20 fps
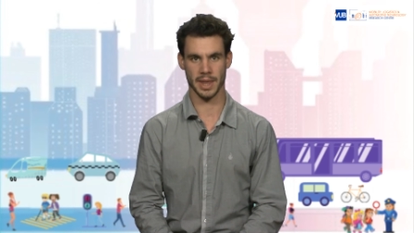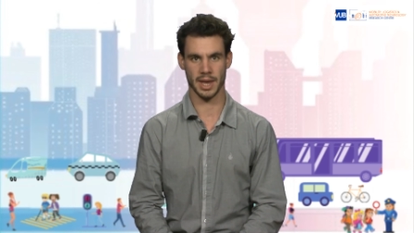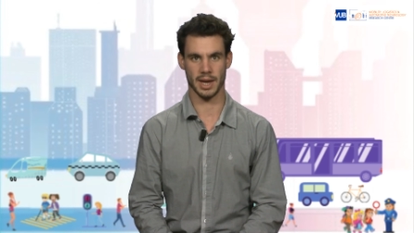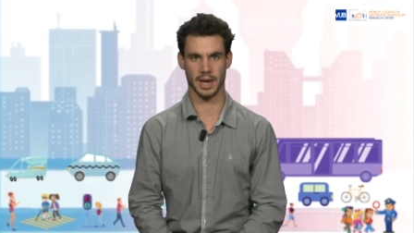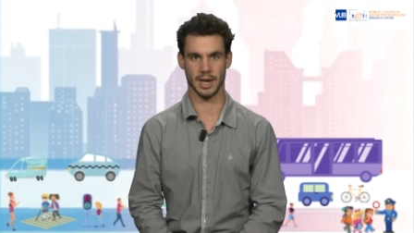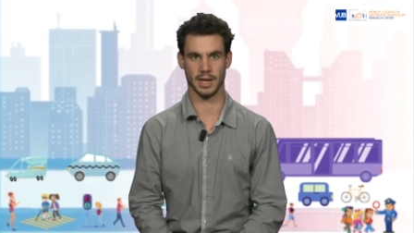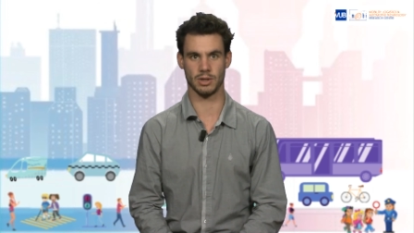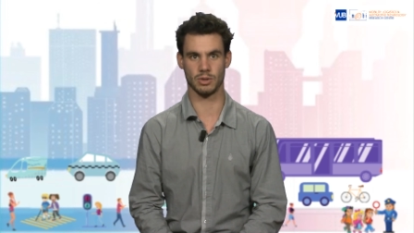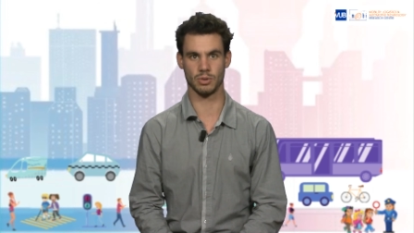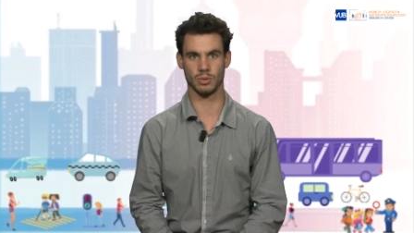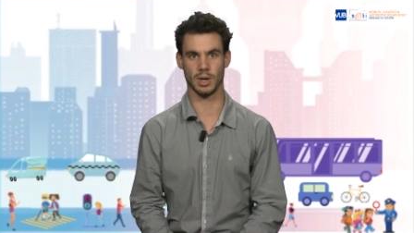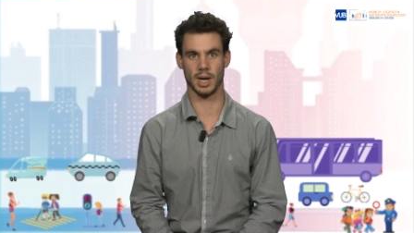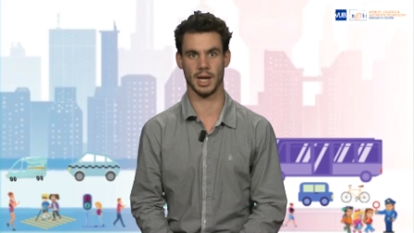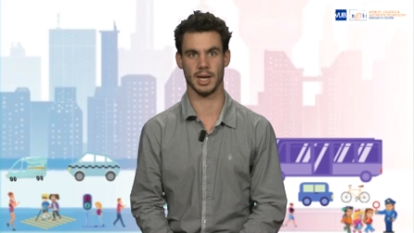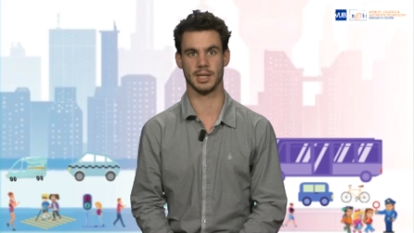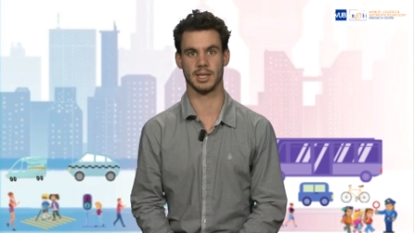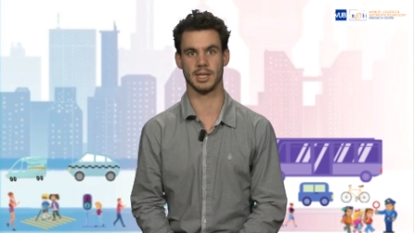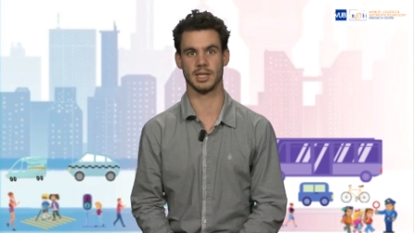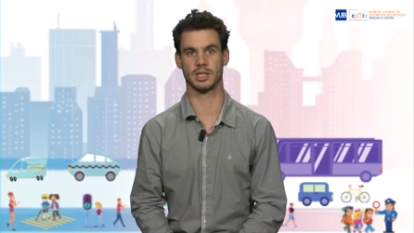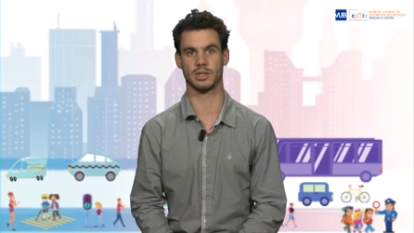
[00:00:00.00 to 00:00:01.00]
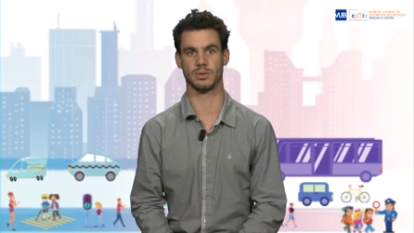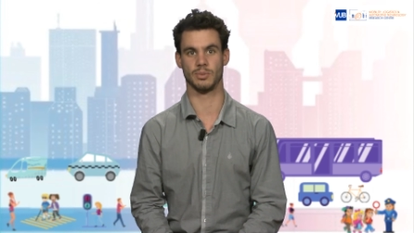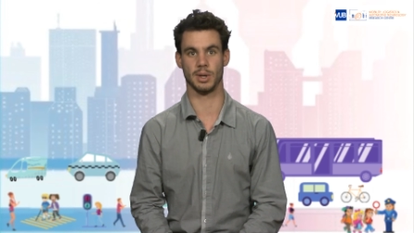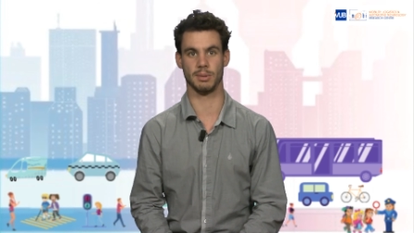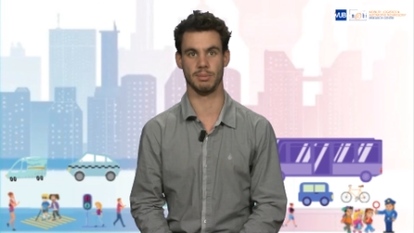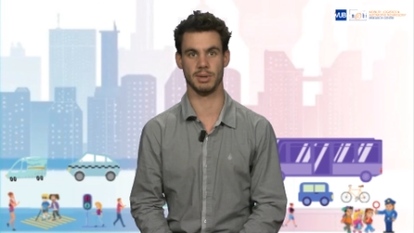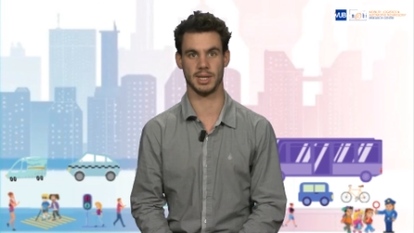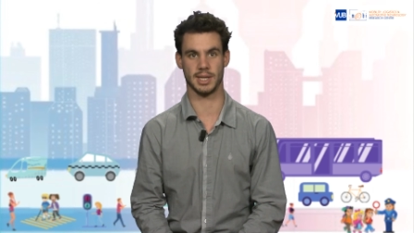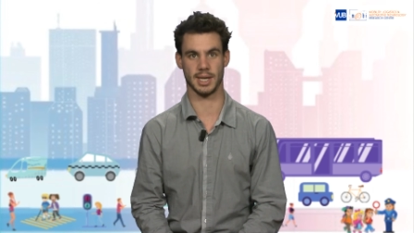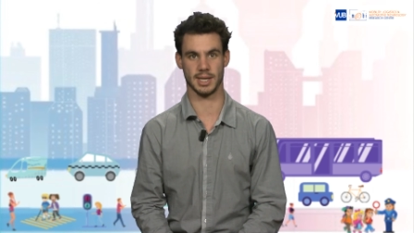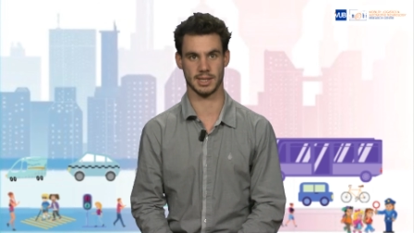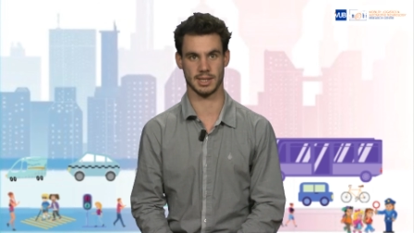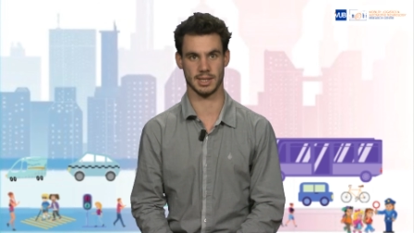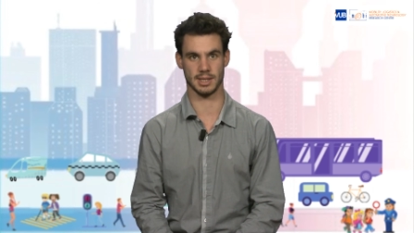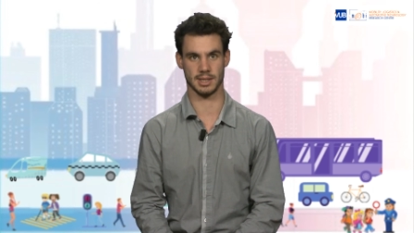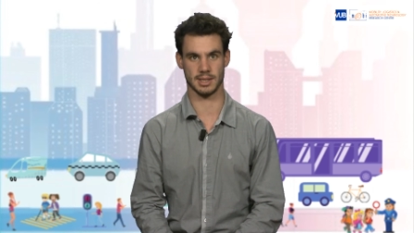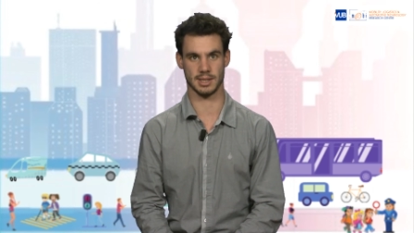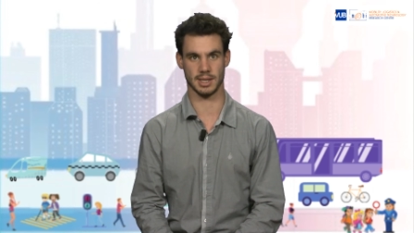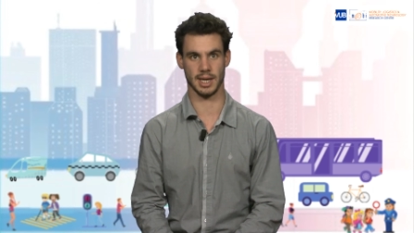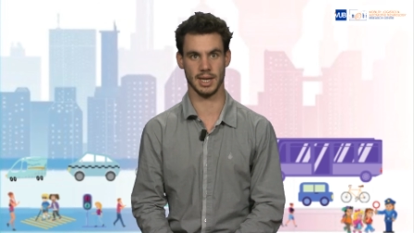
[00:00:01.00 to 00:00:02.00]
A tool like this will be
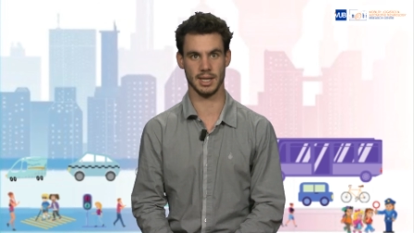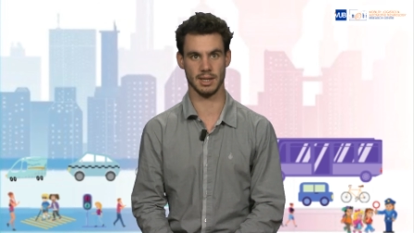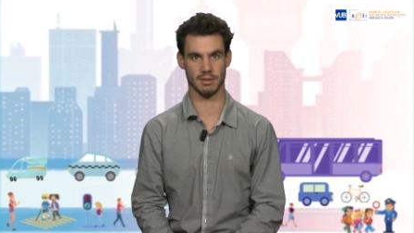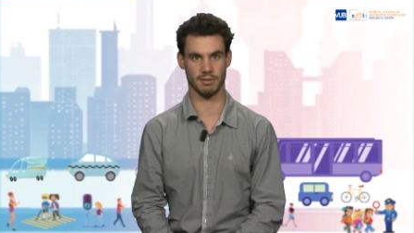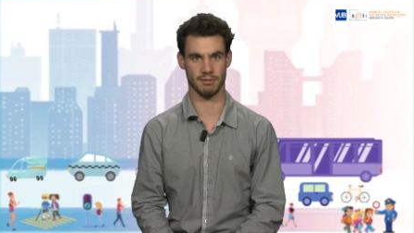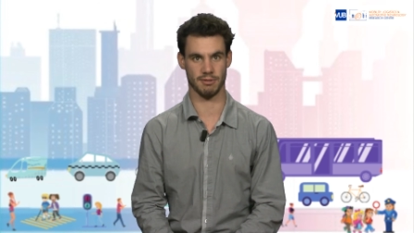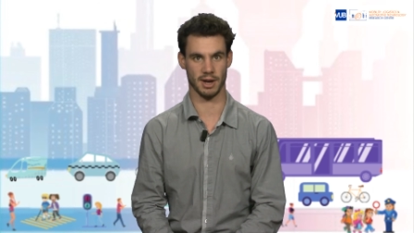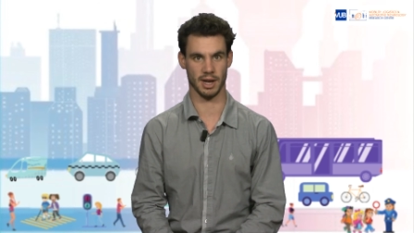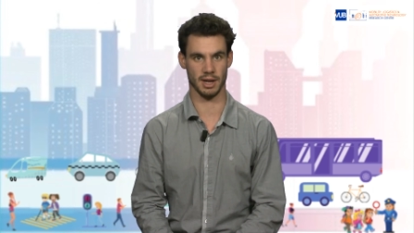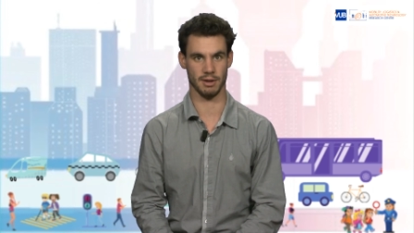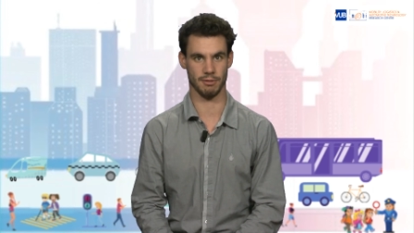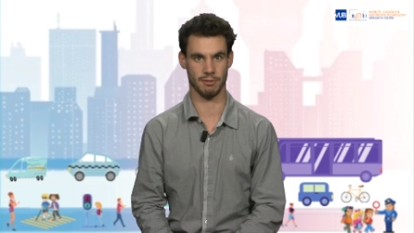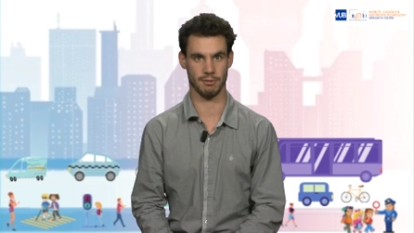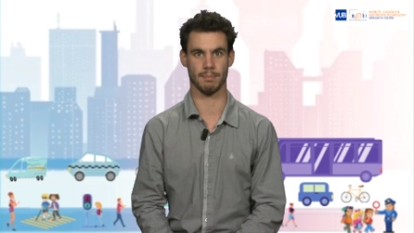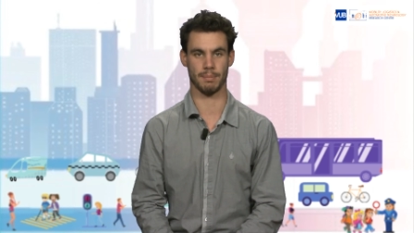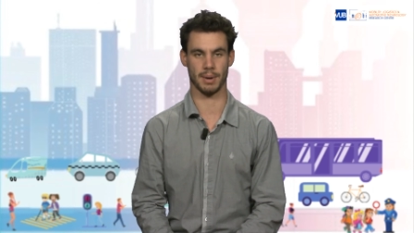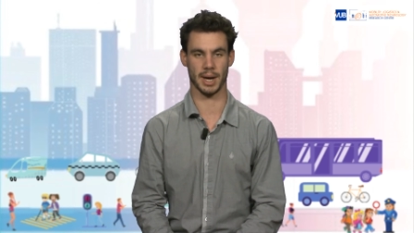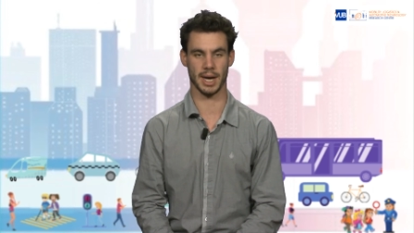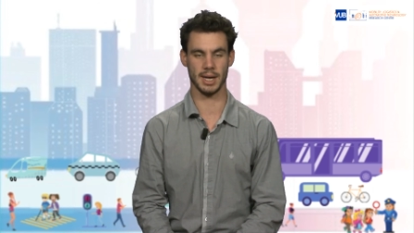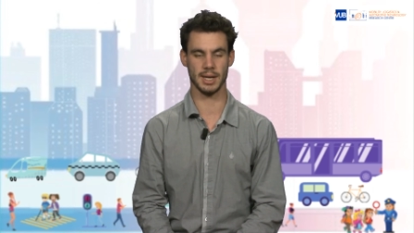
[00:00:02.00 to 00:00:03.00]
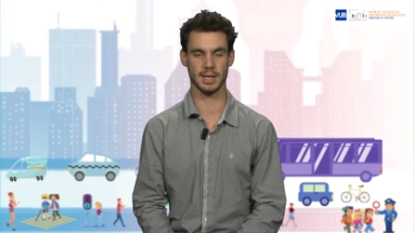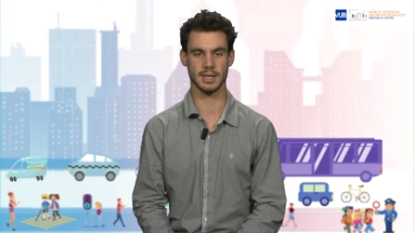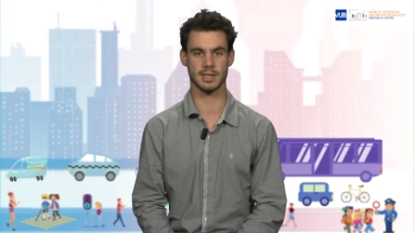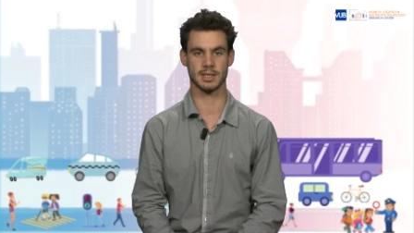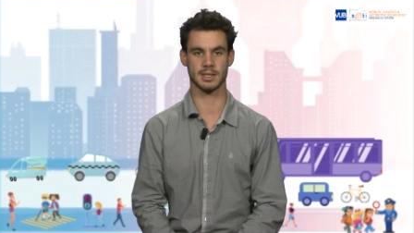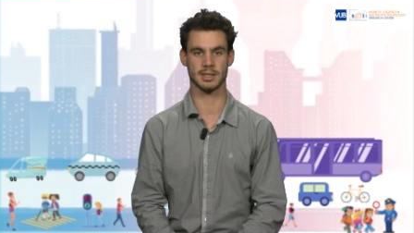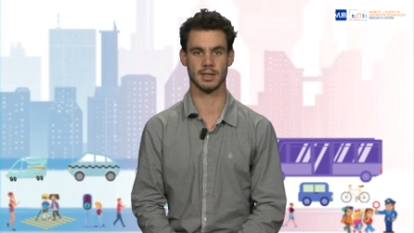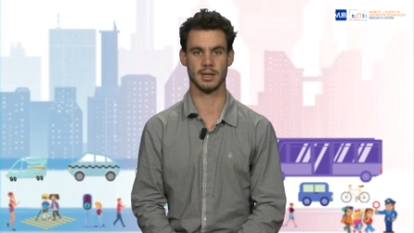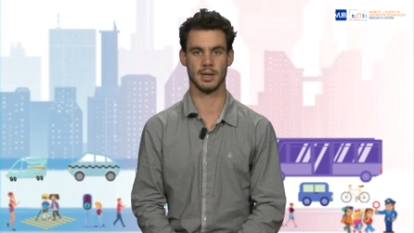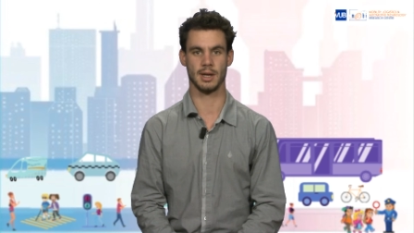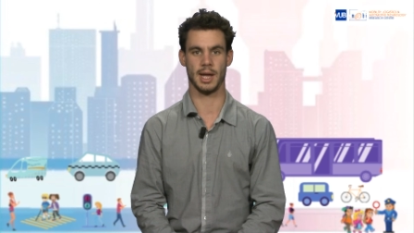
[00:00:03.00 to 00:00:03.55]
tested in the 5 pilots,